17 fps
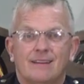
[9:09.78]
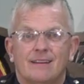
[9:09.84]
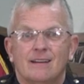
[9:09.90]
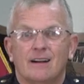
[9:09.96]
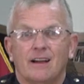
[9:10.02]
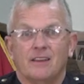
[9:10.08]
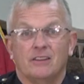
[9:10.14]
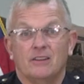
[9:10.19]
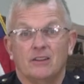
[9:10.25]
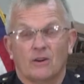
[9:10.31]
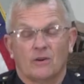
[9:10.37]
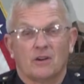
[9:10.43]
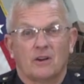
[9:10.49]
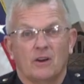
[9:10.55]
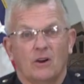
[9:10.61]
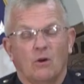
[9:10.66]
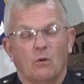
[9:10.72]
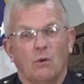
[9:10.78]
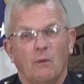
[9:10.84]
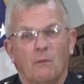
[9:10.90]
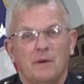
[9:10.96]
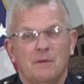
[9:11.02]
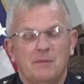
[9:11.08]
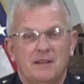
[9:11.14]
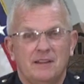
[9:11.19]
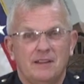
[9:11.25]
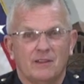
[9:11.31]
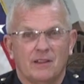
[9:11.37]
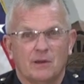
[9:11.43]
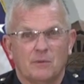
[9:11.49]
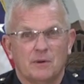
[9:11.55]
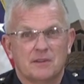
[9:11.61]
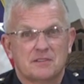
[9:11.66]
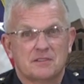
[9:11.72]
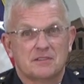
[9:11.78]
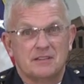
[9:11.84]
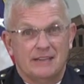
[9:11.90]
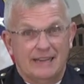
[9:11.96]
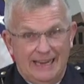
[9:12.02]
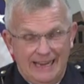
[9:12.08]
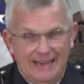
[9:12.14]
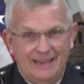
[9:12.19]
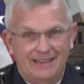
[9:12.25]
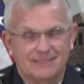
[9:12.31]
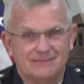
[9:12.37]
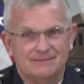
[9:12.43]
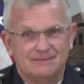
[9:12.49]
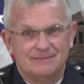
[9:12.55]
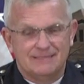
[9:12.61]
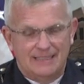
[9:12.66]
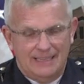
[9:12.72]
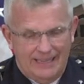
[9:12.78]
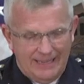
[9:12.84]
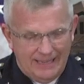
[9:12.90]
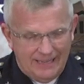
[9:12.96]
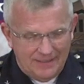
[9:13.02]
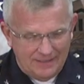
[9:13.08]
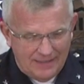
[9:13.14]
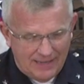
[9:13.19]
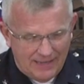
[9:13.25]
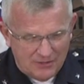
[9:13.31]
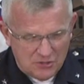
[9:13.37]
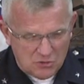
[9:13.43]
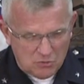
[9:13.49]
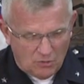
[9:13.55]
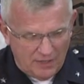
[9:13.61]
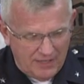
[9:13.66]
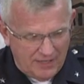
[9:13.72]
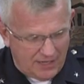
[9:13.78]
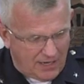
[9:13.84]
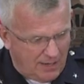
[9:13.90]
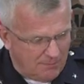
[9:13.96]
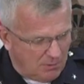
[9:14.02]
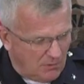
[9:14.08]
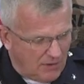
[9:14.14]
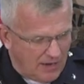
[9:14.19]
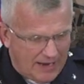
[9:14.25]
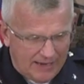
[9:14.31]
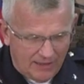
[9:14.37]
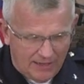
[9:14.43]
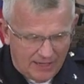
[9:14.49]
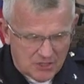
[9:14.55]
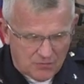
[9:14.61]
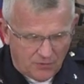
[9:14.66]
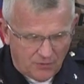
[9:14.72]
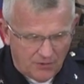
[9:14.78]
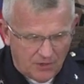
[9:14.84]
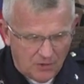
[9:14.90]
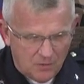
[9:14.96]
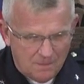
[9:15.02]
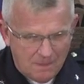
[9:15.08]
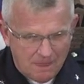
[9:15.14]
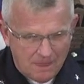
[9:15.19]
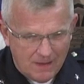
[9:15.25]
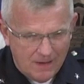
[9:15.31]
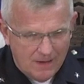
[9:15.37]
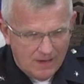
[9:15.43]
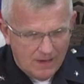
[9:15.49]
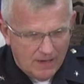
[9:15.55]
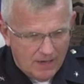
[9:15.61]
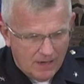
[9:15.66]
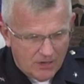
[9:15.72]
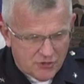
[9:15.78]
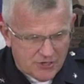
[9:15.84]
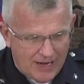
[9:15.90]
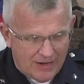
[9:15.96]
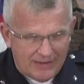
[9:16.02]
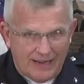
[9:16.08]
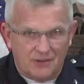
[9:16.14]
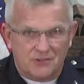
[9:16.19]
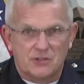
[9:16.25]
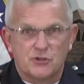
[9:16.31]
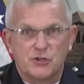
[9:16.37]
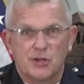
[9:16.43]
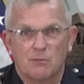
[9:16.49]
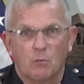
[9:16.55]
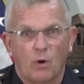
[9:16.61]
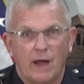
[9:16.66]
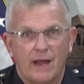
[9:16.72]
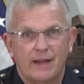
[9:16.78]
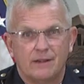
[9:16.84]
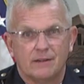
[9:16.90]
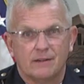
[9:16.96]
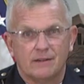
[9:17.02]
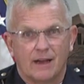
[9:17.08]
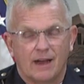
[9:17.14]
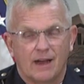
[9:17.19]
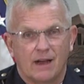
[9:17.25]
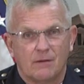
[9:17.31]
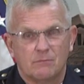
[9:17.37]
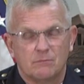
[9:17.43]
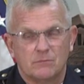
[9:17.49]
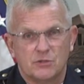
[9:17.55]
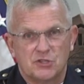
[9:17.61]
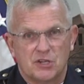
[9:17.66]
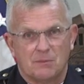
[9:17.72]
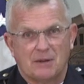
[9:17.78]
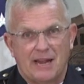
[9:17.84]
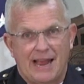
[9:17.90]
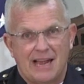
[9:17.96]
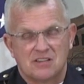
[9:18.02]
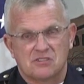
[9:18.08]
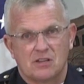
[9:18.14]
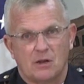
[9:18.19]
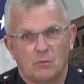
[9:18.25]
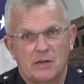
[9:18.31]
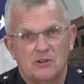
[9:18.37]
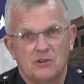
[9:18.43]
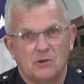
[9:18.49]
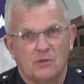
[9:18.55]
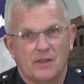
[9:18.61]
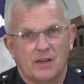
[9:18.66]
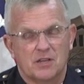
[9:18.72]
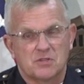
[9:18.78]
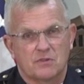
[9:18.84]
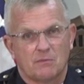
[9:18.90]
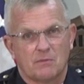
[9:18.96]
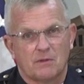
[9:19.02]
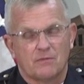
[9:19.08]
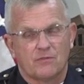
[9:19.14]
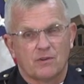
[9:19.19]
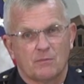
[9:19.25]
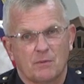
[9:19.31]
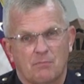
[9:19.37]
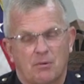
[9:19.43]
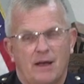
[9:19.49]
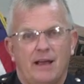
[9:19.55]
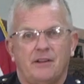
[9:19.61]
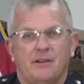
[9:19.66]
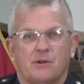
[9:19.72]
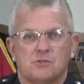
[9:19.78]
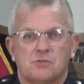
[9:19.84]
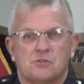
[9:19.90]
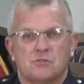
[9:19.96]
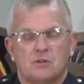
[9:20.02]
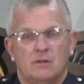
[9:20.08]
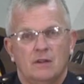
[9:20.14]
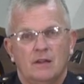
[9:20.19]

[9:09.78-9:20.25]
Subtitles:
a year ago what we'd be dealing with today? And I just want to hit a couple of the highlights for you. A shout out to Jim White. Jim had asked that we do this from the Pioneers,